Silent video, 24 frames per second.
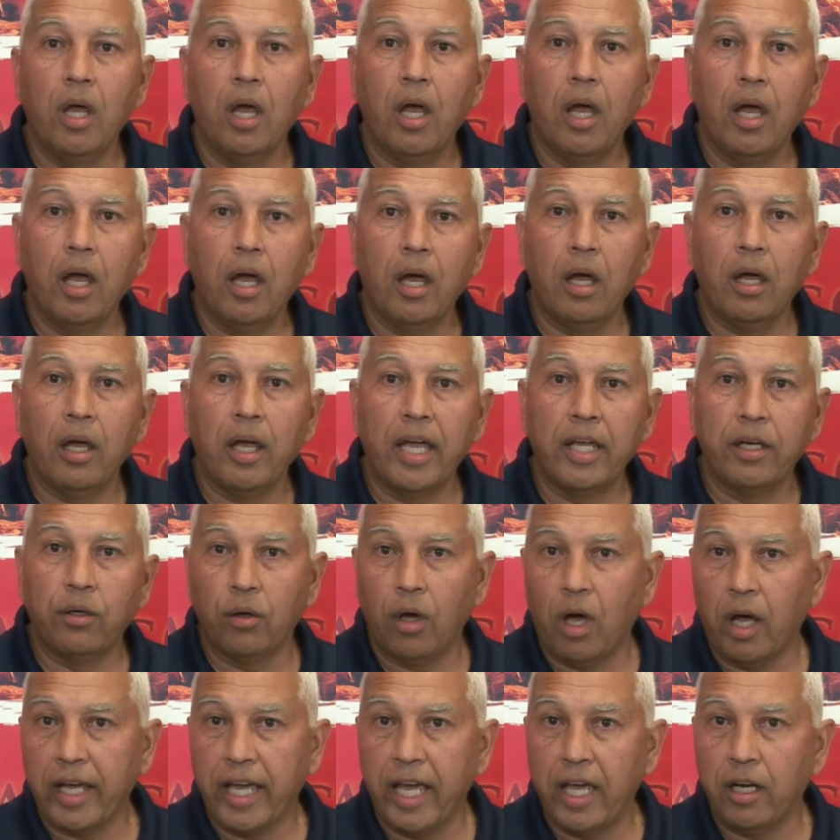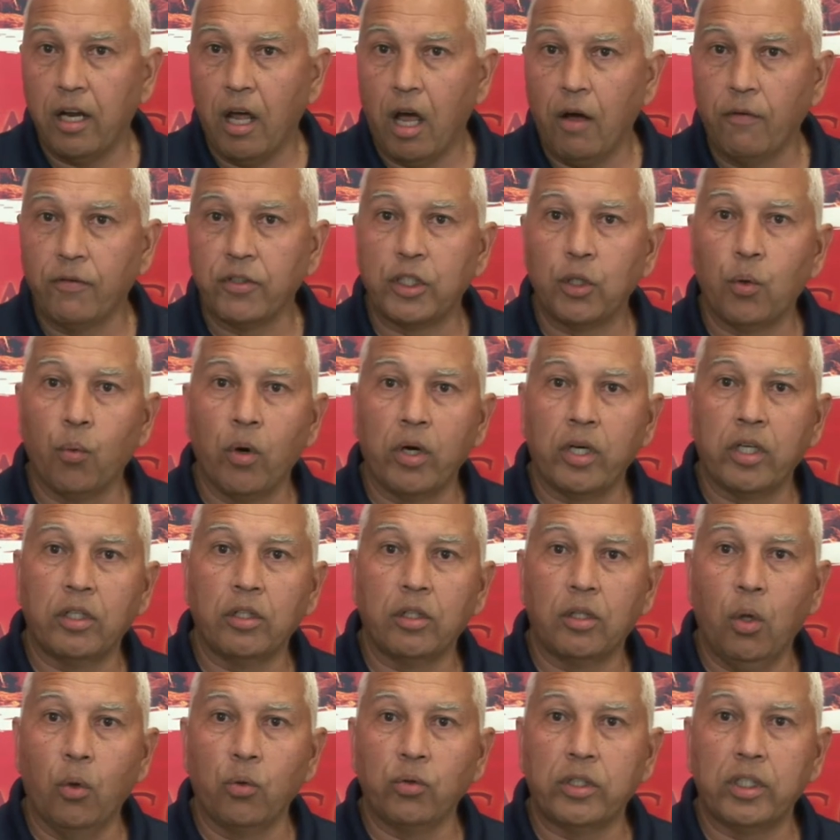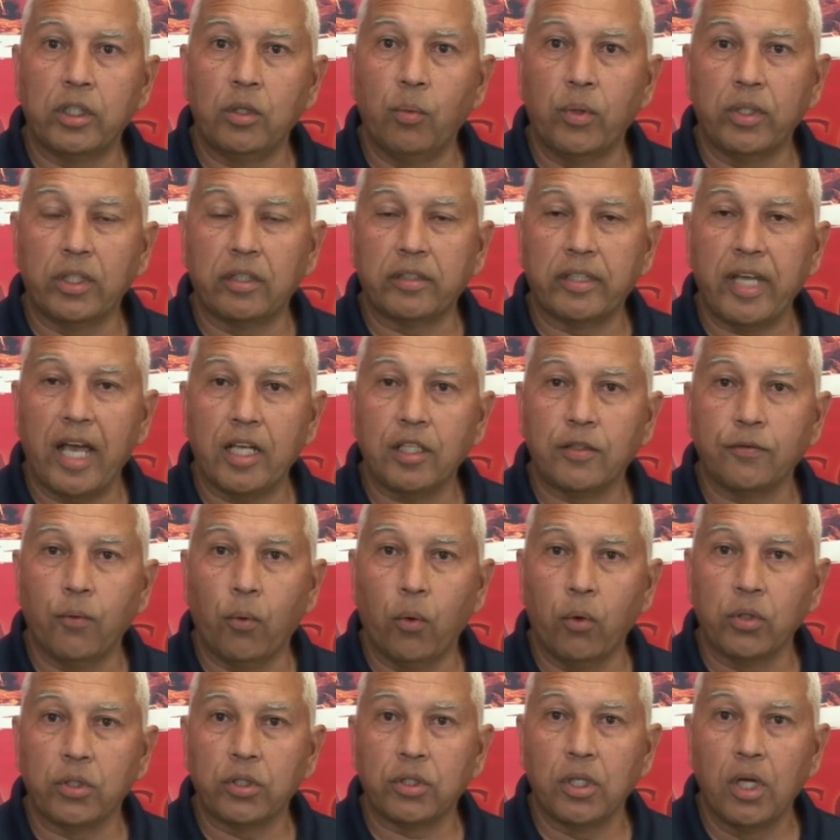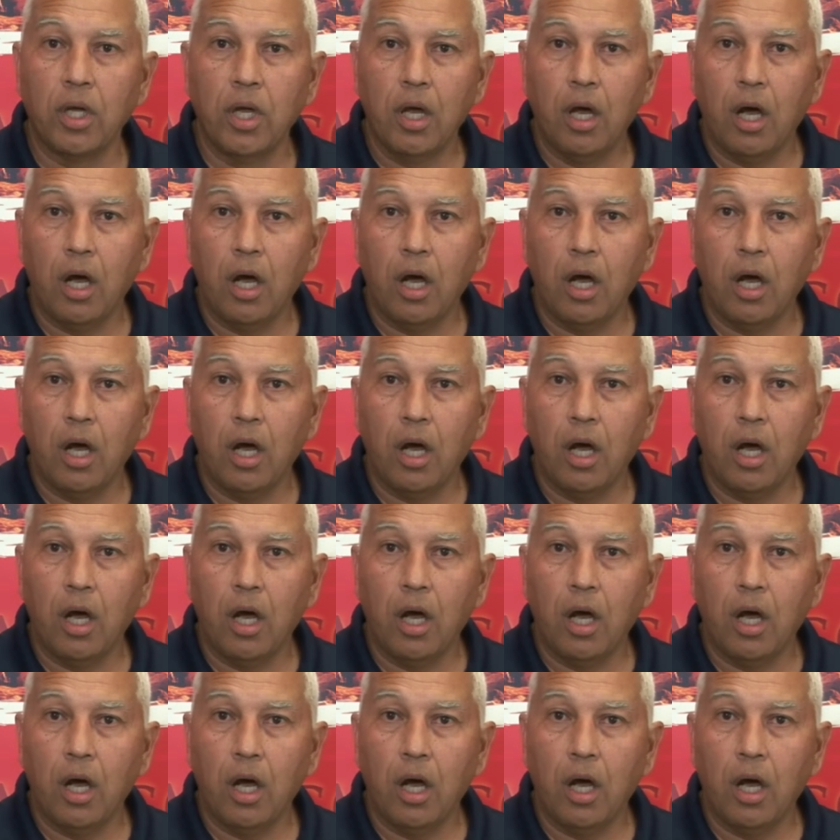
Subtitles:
And again, obviously working closely with the task force,